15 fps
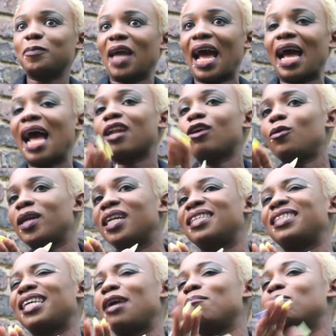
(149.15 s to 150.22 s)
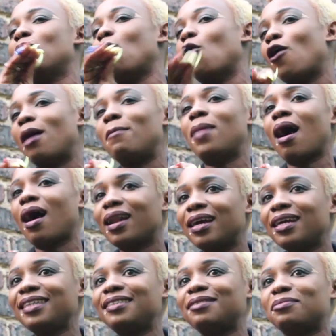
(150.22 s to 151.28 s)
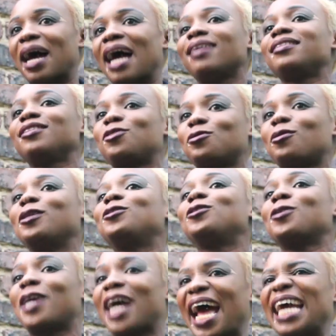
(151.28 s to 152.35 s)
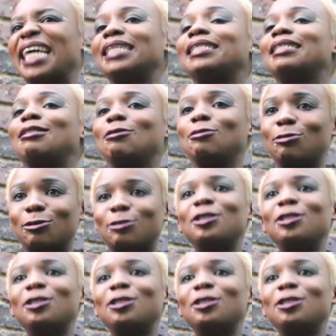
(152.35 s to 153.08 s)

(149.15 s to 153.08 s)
I, I don't want to say more about it. I just want you guys to